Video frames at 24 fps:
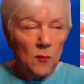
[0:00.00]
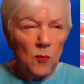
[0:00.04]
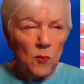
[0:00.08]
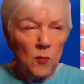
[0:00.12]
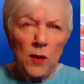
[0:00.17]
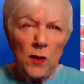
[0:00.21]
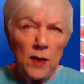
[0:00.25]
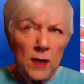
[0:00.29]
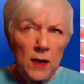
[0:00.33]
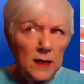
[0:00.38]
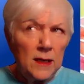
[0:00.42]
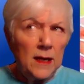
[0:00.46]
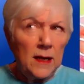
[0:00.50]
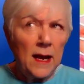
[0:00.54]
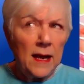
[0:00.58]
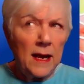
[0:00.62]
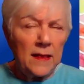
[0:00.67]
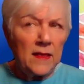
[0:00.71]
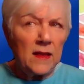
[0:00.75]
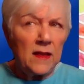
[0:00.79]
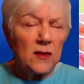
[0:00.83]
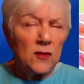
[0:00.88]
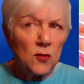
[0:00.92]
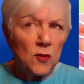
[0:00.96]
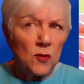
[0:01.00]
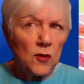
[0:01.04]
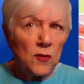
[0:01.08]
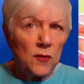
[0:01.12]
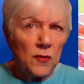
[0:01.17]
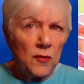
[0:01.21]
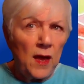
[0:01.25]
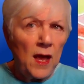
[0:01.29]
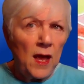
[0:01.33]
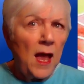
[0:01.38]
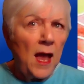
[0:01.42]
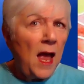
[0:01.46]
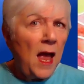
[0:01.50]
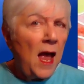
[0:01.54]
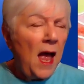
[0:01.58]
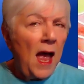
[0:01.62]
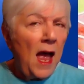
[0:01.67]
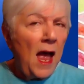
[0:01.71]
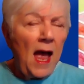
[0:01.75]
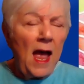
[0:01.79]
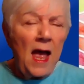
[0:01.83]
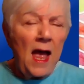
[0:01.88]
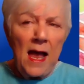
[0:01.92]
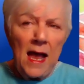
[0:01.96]
Boy, isn't that the truth?
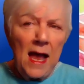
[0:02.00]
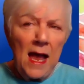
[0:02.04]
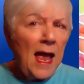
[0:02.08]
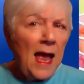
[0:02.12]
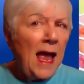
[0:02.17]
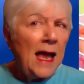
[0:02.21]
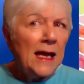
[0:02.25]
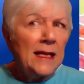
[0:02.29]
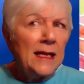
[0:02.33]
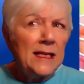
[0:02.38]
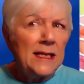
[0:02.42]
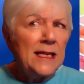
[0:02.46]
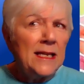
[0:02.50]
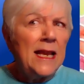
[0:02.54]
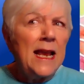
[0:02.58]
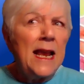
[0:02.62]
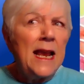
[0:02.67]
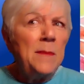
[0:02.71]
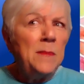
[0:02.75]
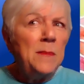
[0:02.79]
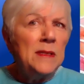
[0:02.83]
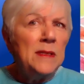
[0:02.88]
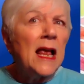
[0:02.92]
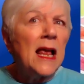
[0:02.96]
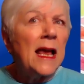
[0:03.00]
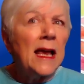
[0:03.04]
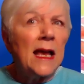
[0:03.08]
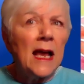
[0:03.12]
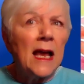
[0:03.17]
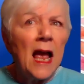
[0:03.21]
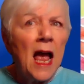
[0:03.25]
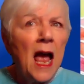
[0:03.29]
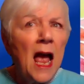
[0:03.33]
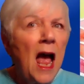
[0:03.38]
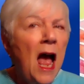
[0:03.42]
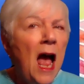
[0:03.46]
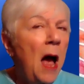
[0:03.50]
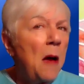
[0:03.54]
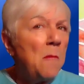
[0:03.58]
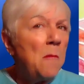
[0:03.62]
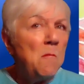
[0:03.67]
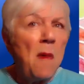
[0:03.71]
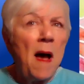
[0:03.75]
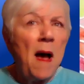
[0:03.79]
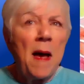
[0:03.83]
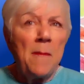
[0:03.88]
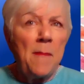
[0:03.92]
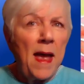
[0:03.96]
It seems like
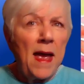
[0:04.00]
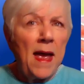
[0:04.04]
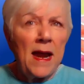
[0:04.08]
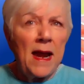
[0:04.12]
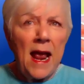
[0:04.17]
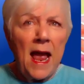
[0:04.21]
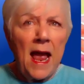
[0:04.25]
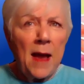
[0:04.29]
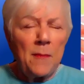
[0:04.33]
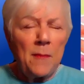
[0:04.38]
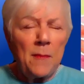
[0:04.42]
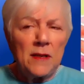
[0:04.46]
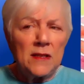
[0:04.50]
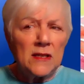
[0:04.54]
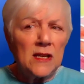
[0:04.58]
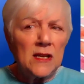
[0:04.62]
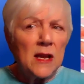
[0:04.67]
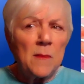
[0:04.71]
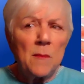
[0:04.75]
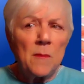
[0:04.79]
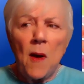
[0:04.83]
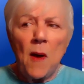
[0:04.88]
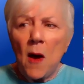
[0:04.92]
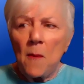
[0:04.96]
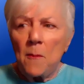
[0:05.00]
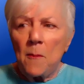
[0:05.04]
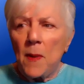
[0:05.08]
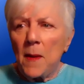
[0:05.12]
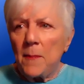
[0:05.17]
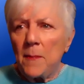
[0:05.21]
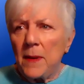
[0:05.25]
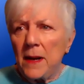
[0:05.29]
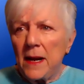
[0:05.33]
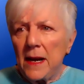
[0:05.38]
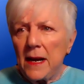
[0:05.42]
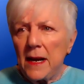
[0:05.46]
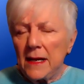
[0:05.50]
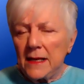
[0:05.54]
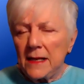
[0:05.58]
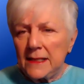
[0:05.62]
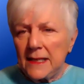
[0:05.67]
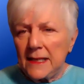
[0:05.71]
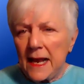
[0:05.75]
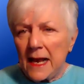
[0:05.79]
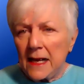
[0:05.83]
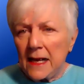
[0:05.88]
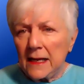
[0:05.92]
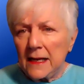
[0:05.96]
my bad habits can pop up in a
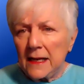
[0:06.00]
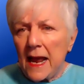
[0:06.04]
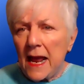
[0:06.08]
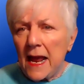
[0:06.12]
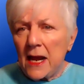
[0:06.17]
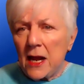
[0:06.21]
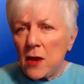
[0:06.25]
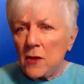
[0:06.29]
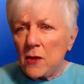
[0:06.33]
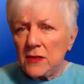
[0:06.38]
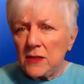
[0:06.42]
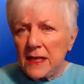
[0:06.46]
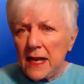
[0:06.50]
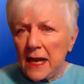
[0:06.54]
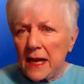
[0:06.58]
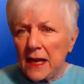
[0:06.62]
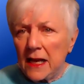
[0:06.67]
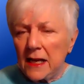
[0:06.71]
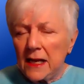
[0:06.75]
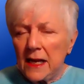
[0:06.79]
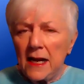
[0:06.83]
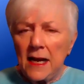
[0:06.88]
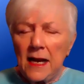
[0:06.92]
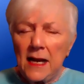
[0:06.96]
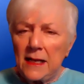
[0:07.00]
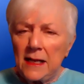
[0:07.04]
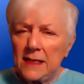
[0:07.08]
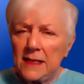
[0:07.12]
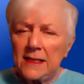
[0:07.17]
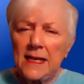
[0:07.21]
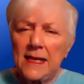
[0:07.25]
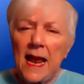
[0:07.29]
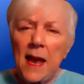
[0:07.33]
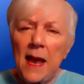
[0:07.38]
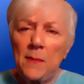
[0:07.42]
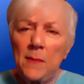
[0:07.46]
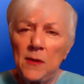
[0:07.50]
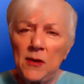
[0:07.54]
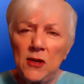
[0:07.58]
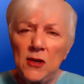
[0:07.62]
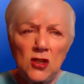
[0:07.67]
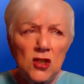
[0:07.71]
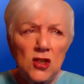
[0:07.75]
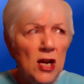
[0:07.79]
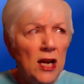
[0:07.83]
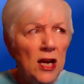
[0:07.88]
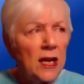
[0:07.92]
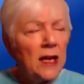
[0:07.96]
sec, nanosecond, and
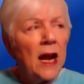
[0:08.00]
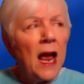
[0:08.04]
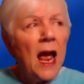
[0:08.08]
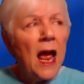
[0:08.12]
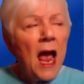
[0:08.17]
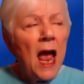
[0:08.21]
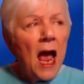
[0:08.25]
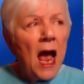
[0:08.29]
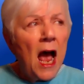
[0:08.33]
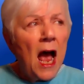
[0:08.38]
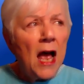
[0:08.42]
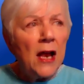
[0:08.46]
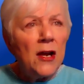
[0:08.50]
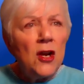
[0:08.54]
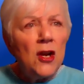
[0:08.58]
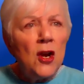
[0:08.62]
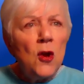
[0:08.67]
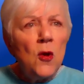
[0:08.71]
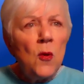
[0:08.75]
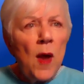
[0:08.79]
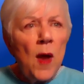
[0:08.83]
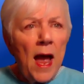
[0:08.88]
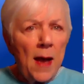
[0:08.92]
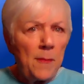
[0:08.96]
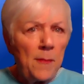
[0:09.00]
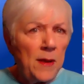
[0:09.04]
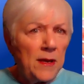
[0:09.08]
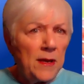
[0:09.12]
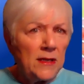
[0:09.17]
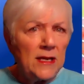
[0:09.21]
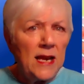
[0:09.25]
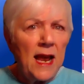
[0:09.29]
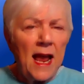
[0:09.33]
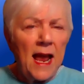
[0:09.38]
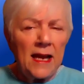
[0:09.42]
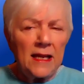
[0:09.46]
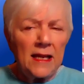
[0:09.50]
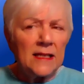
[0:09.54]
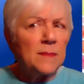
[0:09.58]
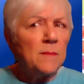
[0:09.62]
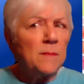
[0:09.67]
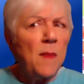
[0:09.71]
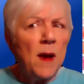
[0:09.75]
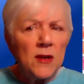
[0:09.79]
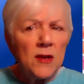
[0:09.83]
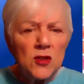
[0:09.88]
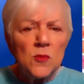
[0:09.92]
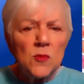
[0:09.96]
establishing a new habit takes
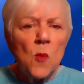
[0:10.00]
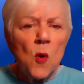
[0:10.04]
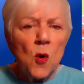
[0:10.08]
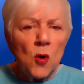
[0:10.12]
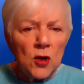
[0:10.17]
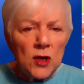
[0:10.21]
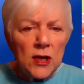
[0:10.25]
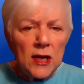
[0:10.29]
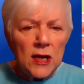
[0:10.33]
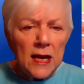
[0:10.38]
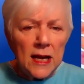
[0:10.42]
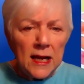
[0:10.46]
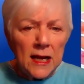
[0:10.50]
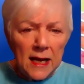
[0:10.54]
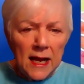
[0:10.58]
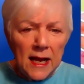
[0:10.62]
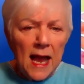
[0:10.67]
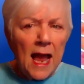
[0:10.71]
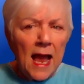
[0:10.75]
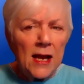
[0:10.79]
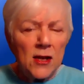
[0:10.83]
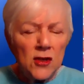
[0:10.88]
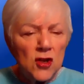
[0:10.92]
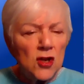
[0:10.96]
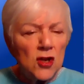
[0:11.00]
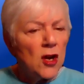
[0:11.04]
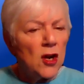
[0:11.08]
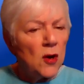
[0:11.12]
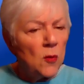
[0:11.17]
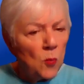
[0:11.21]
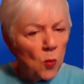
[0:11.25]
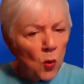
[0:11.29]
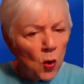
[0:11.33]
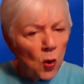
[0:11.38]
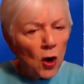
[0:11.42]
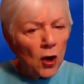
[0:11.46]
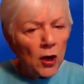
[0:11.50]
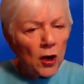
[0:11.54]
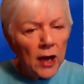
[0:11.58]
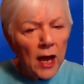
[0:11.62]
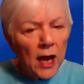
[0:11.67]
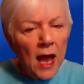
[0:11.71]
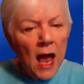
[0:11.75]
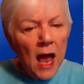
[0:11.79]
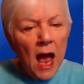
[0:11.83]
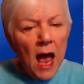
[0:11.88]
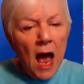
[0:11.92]
much more dedication and work.